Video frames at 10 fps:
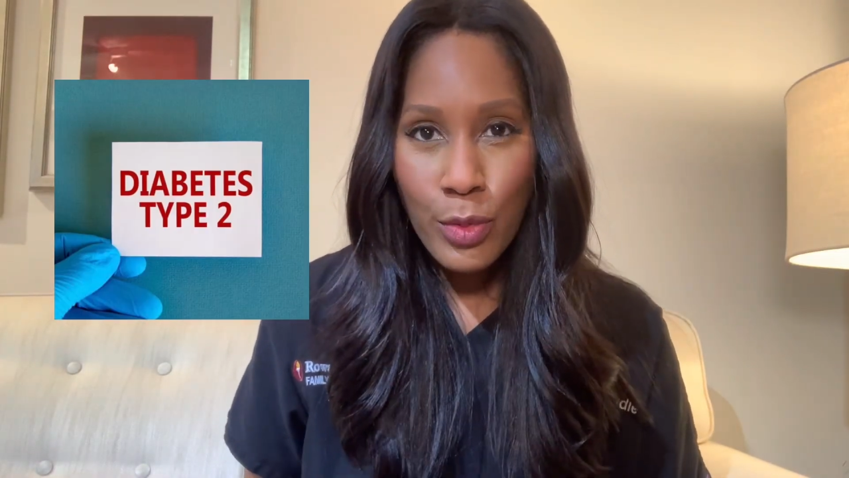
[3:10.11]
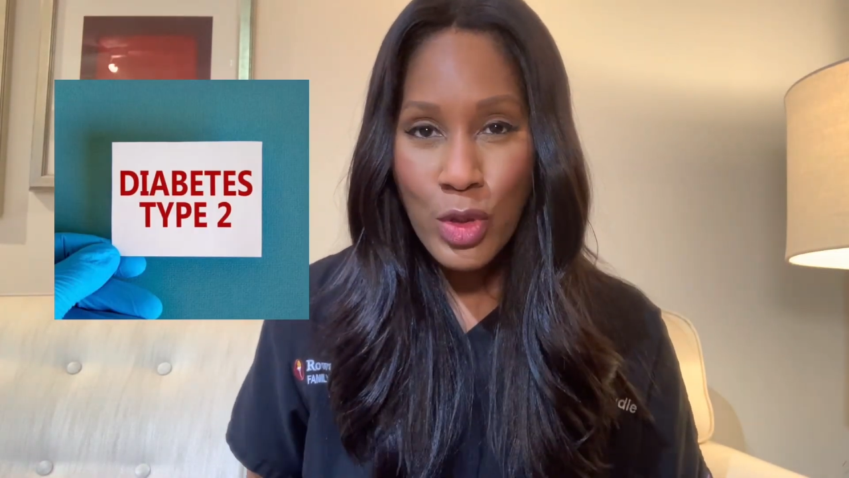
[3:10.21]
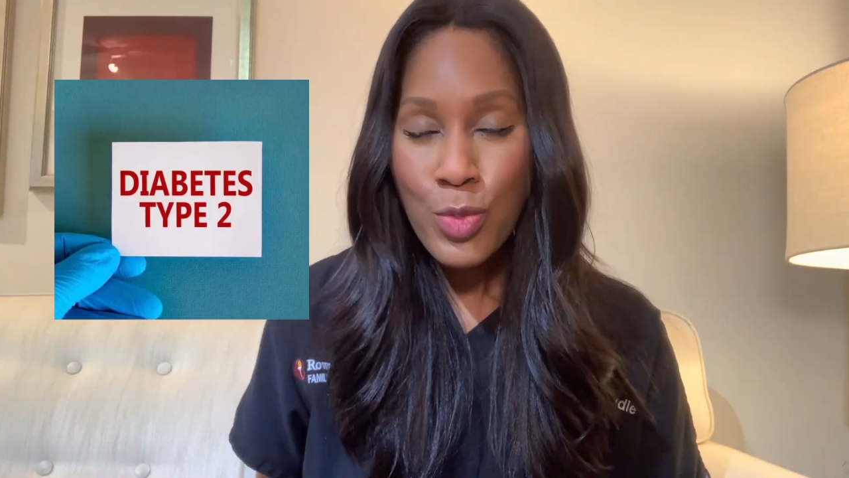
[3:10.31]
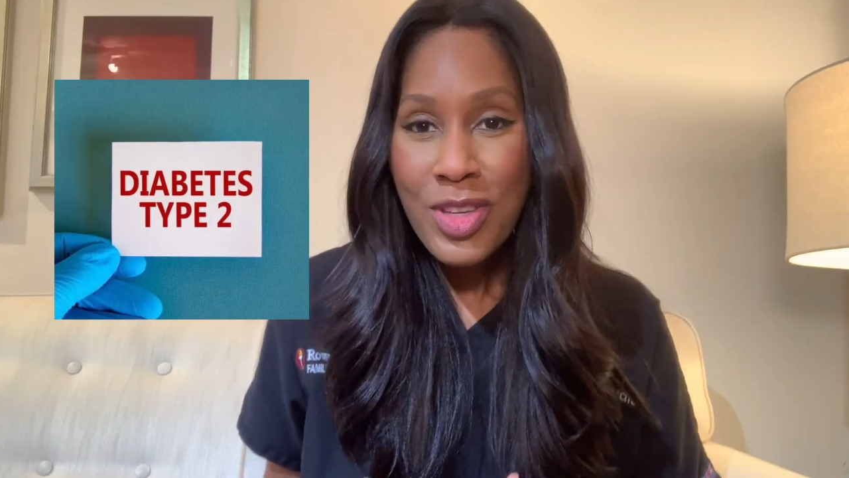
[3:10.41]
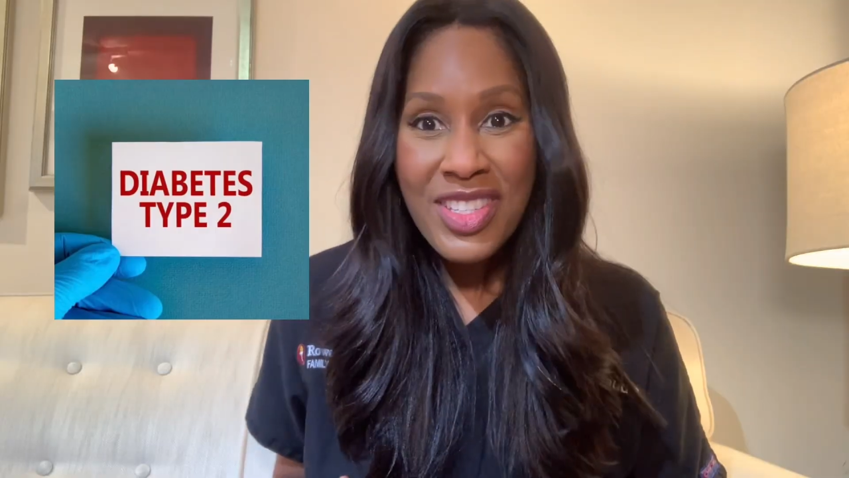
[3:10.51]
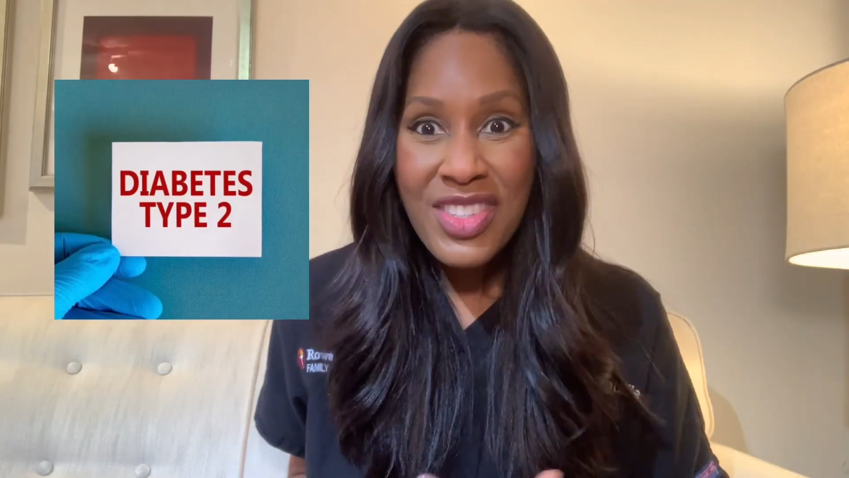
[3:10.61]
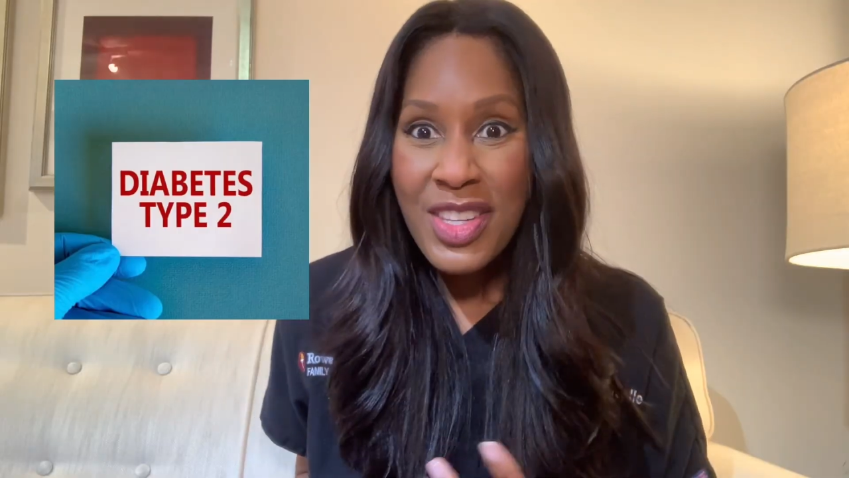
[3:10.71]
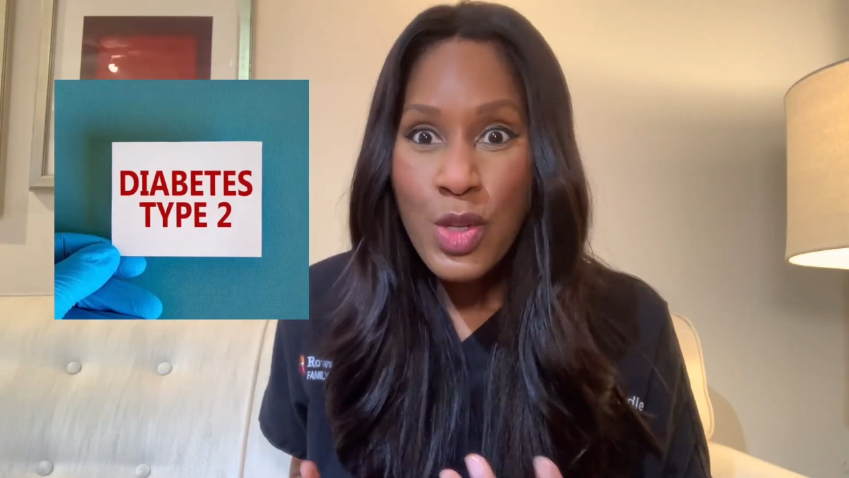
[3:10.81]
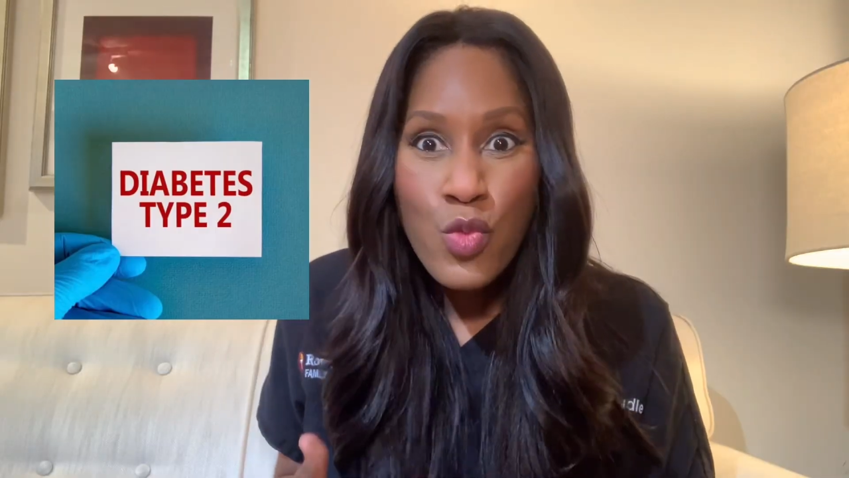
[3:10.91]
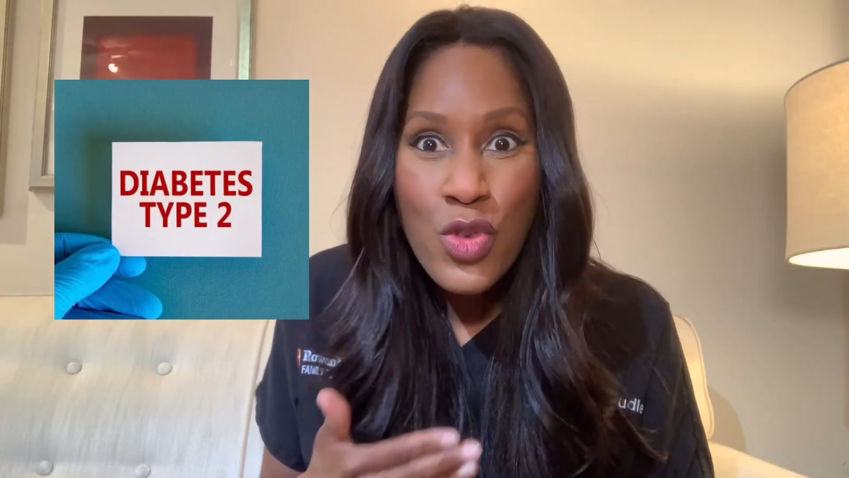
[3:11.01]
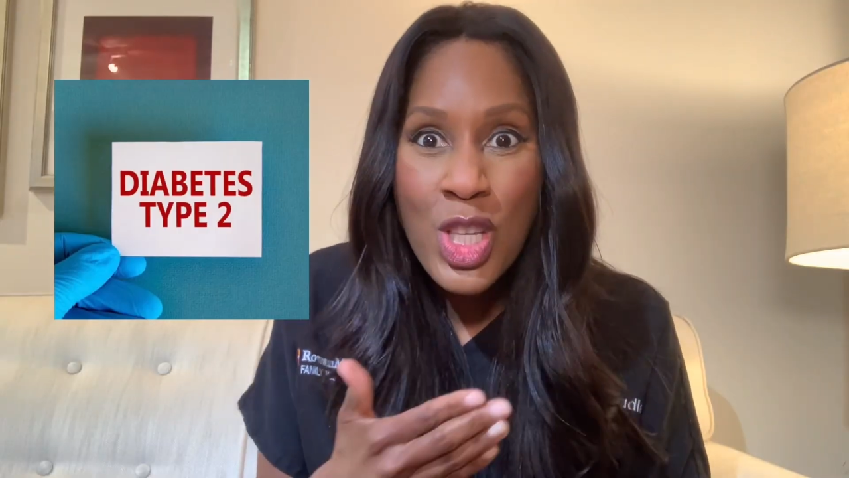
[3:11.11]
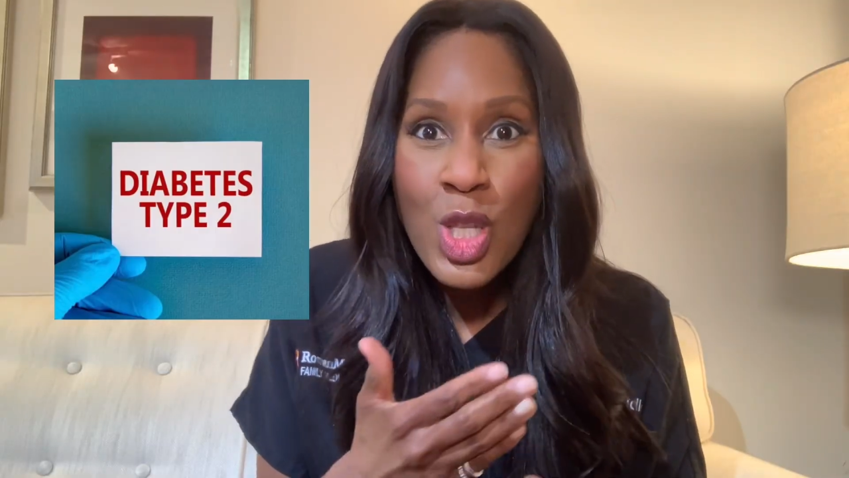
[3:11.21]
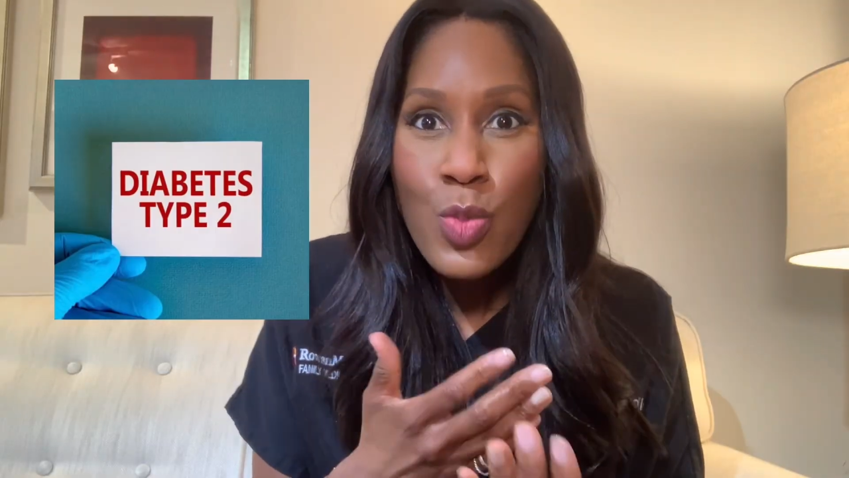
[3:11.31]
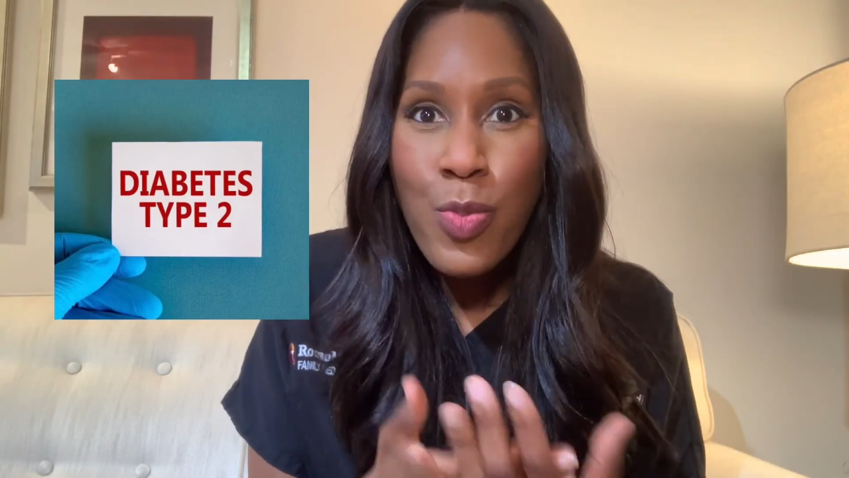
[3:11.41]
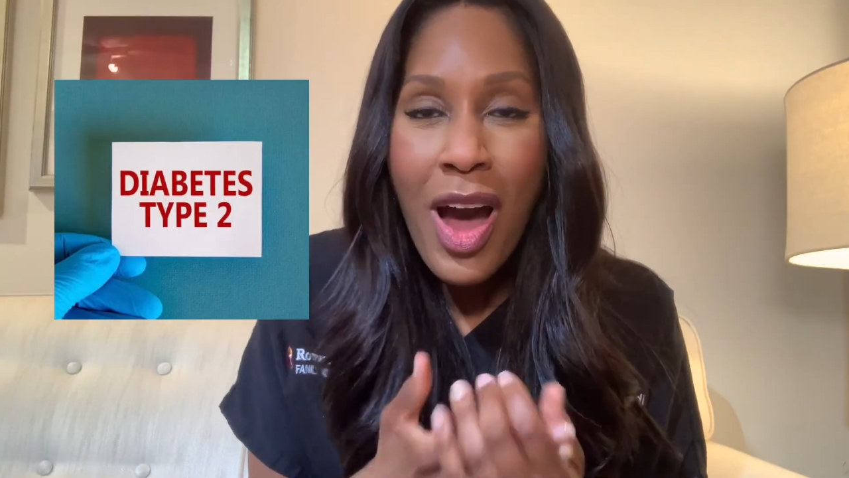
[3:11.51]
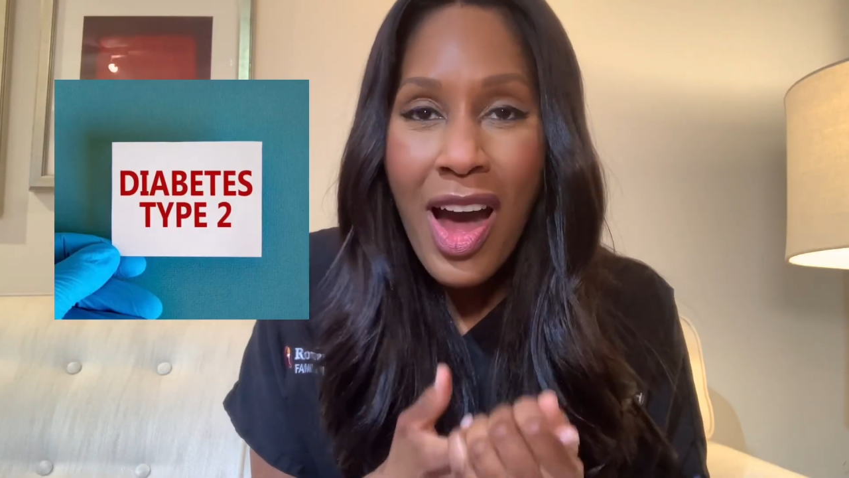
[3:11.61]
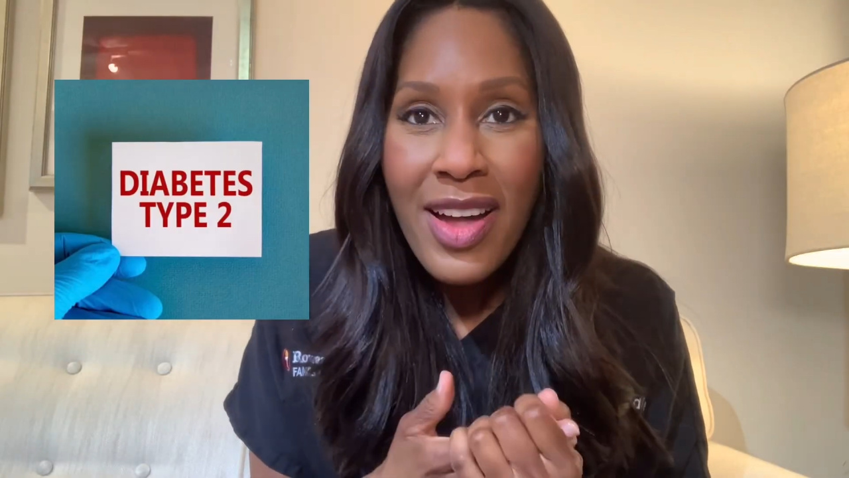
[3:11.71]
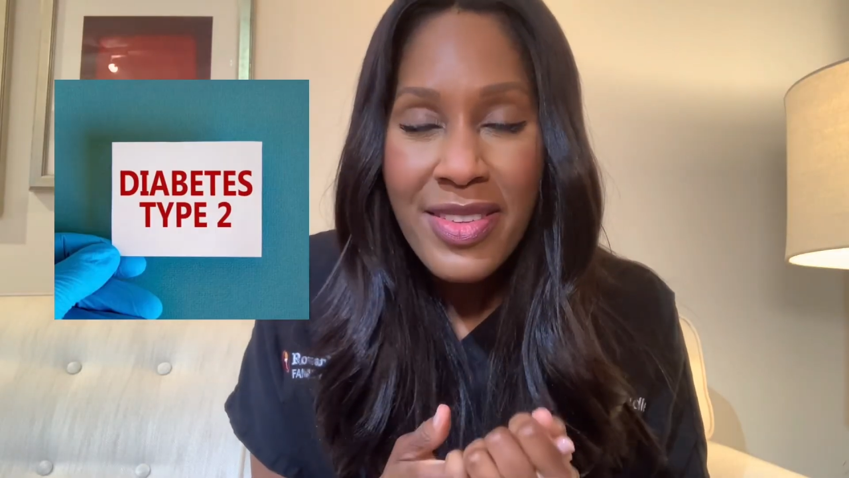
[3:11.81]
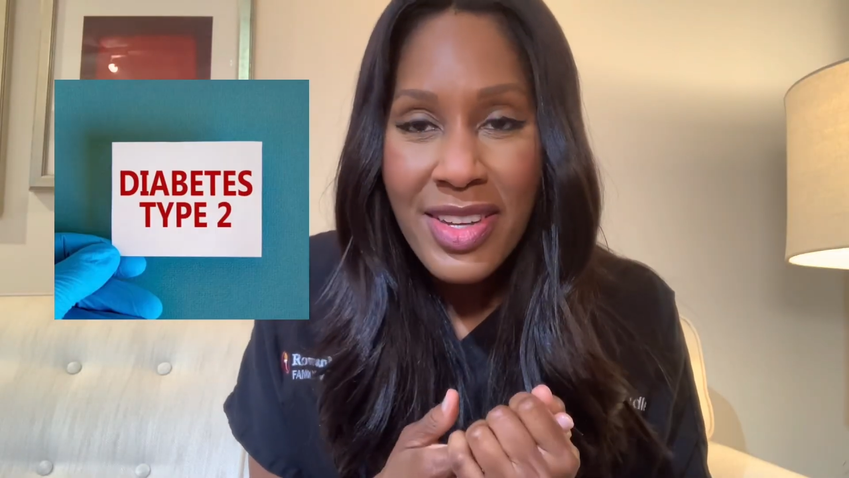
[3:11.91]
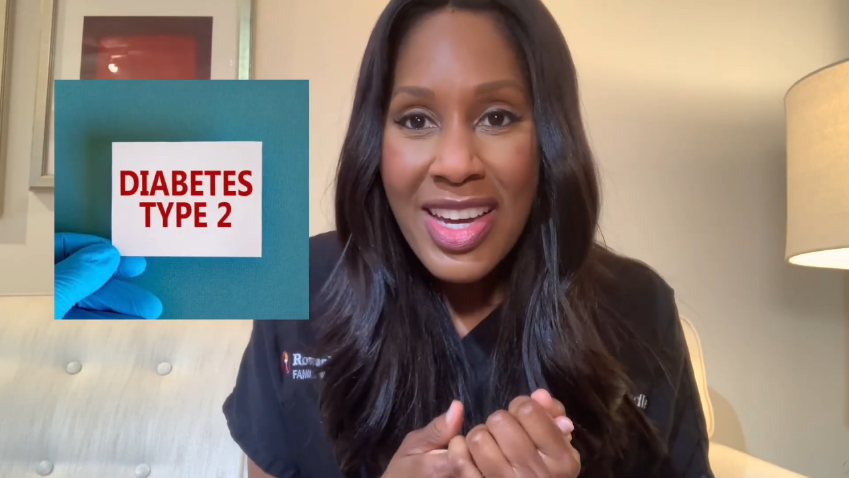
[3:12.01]
which means it doesn't
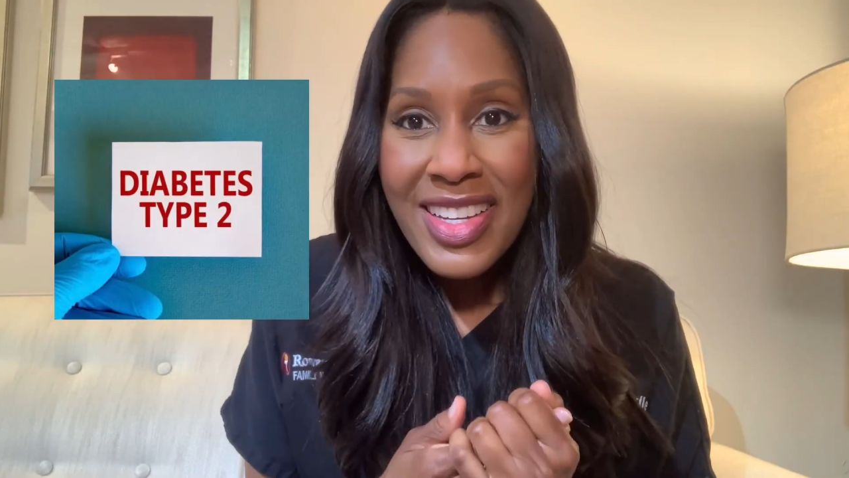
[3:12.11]
respond